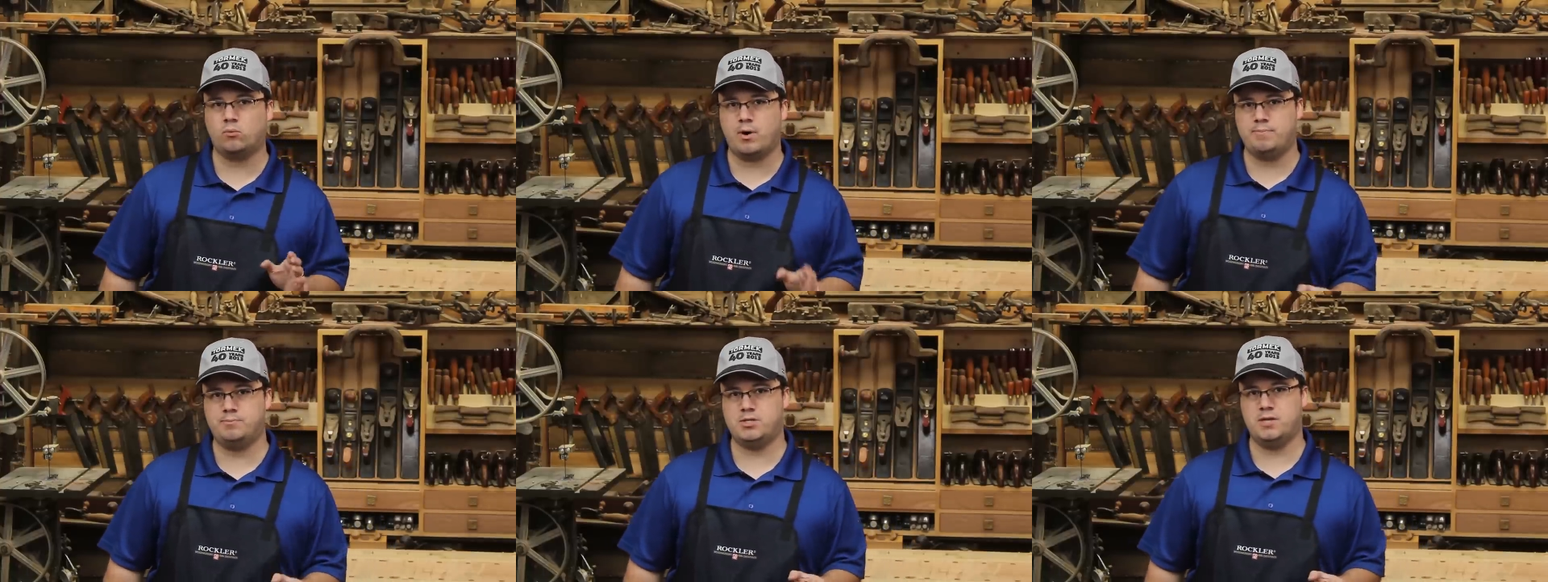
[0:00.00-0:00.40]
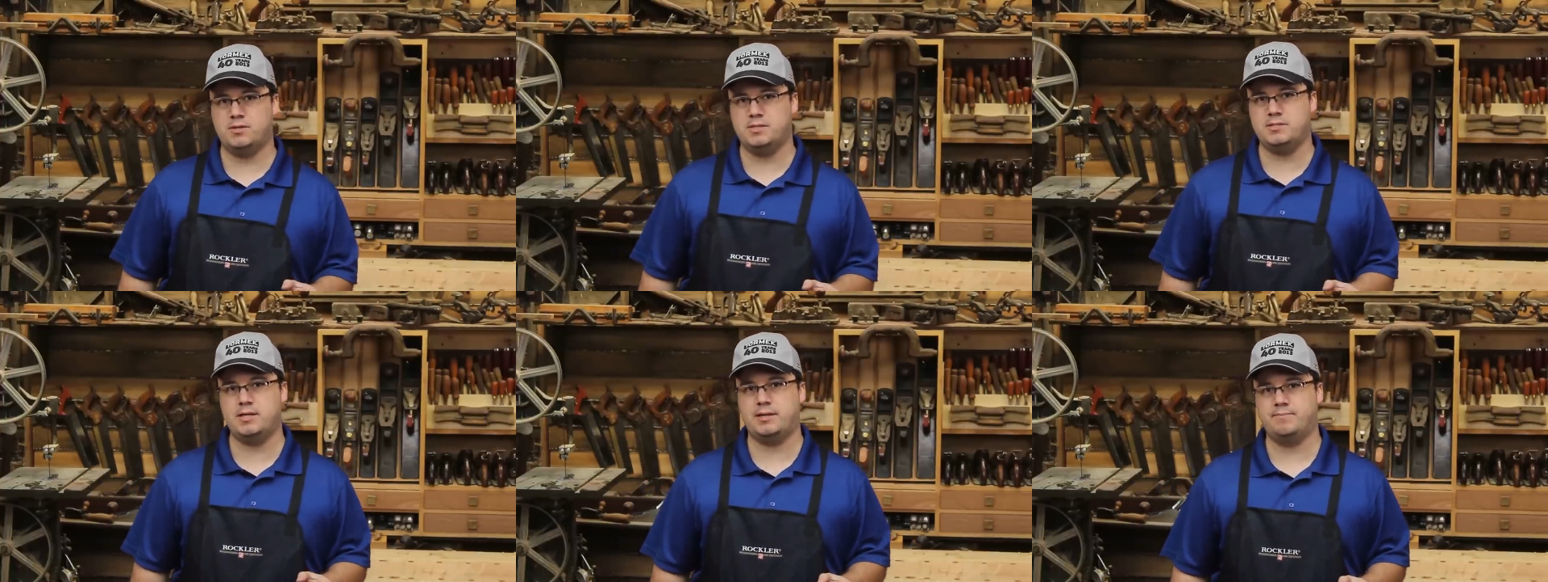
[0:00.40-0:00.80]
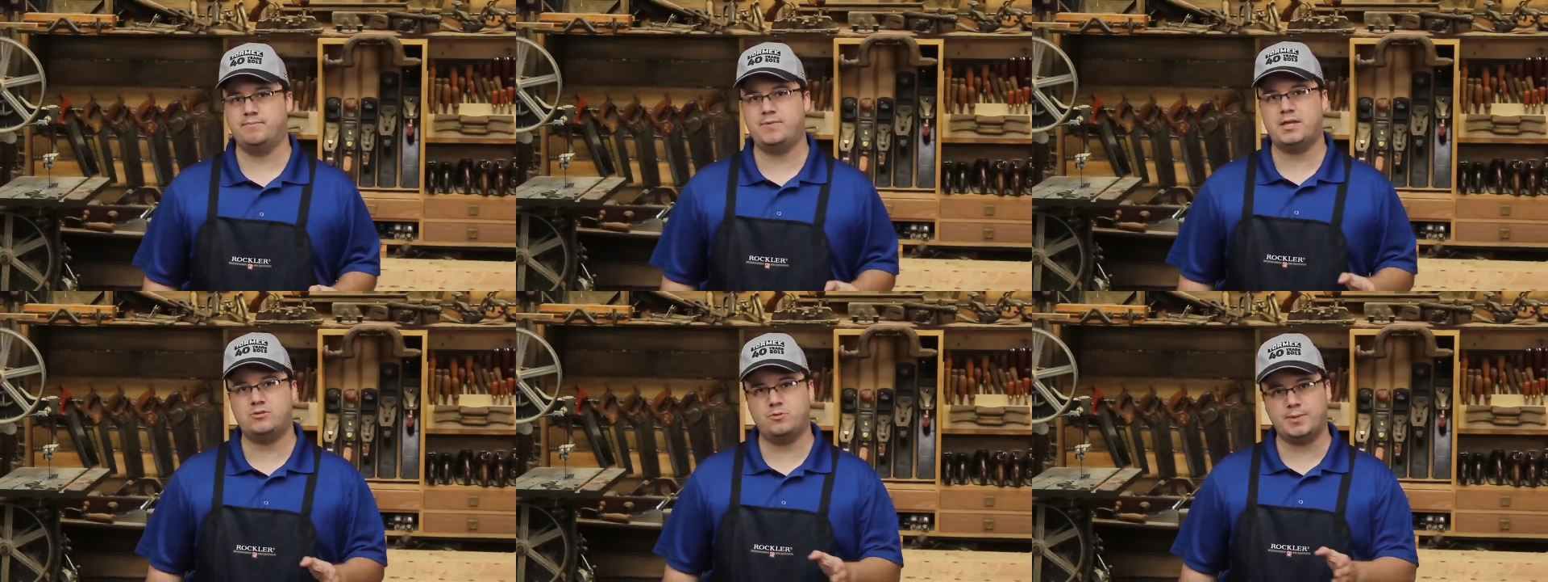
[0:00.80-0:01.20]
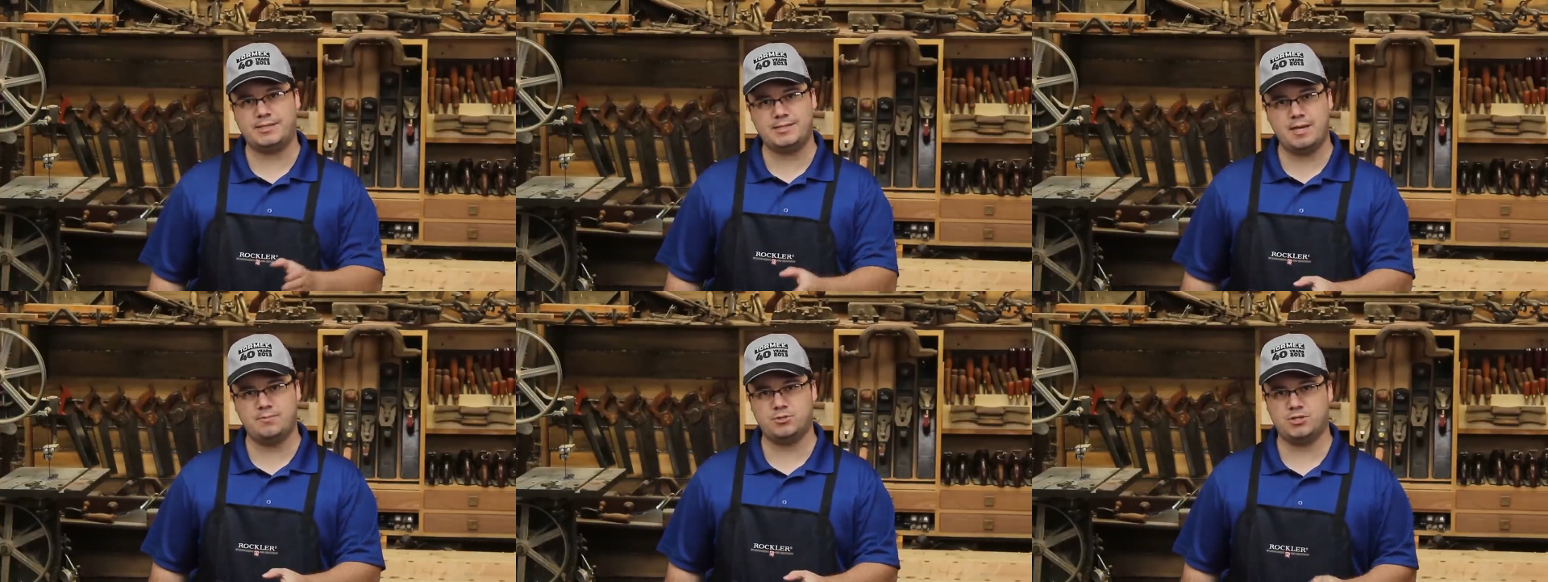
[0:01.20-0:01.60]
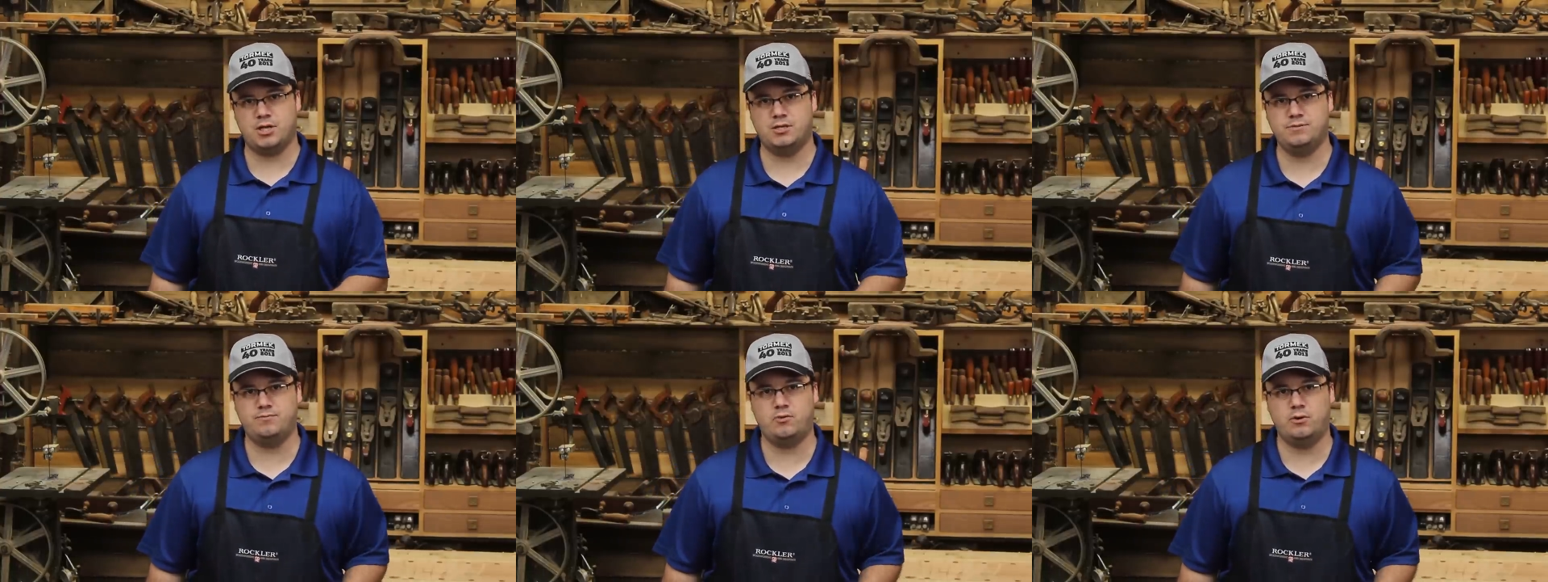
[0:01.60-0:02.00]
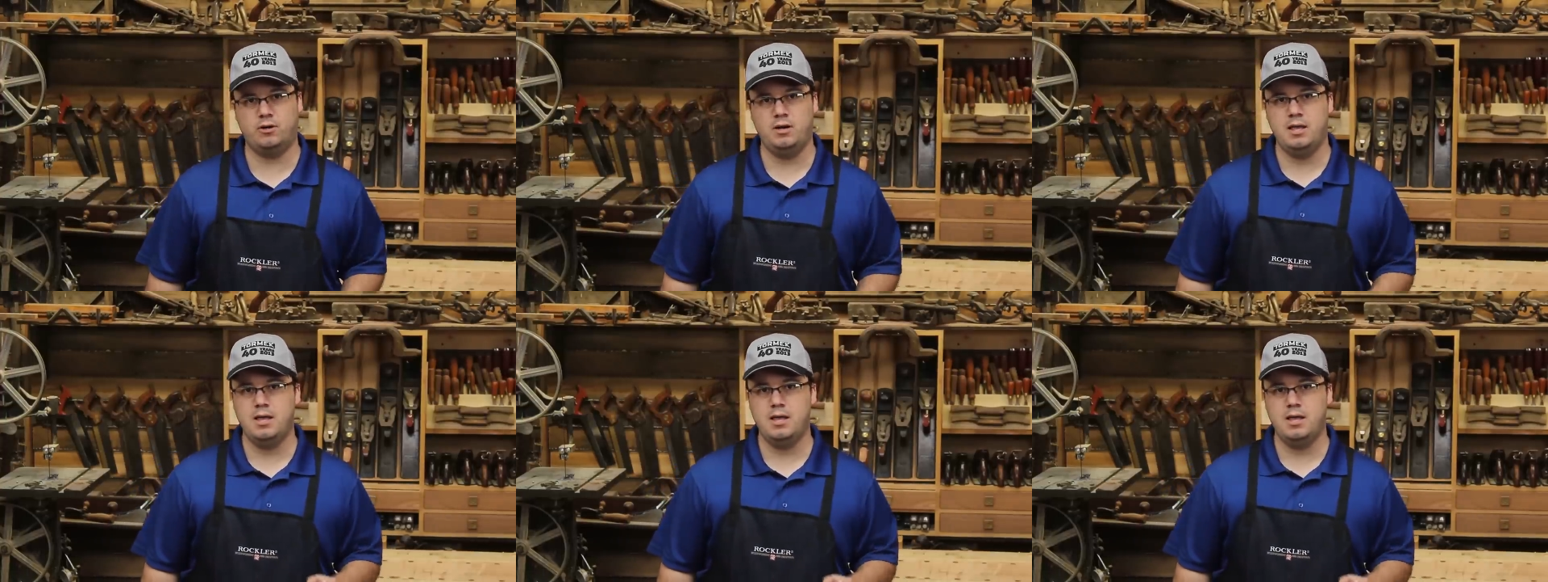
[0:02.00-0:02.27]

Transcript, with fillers: rips on this thing. That's what my table saw is for.